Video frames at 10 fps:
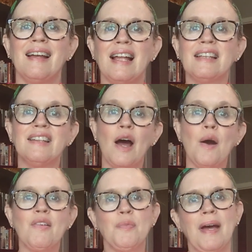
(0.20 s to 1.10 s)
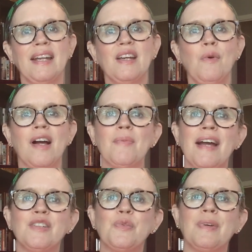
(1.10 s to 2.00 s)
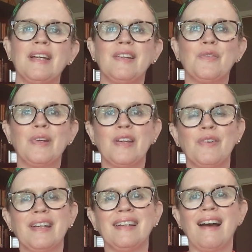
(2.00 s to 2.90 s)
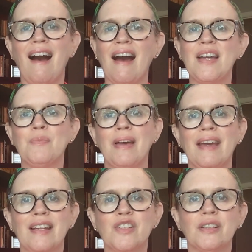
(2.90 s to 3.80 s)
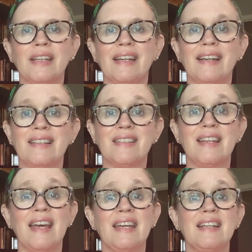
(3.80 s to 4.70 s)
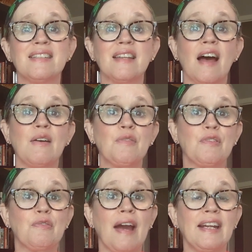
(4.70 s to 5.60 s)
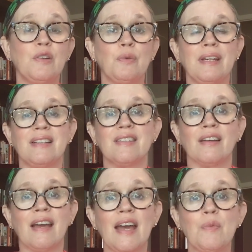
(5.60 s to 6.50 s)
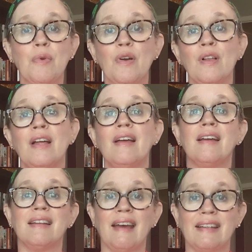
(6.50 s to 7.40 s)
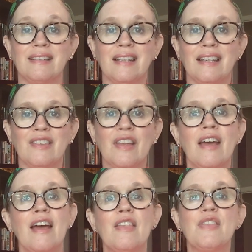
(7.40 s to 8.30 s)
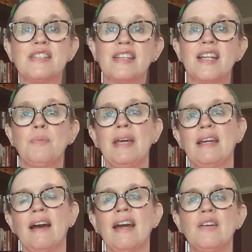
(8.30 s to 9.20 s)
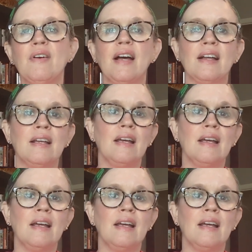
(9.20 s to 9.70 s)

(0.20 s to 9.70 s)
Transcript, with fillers: Hello everybody, welcome back to Read and Reread. I am Angelia and today it is time for Friday Reads on April 19th. This is going to be kind of a,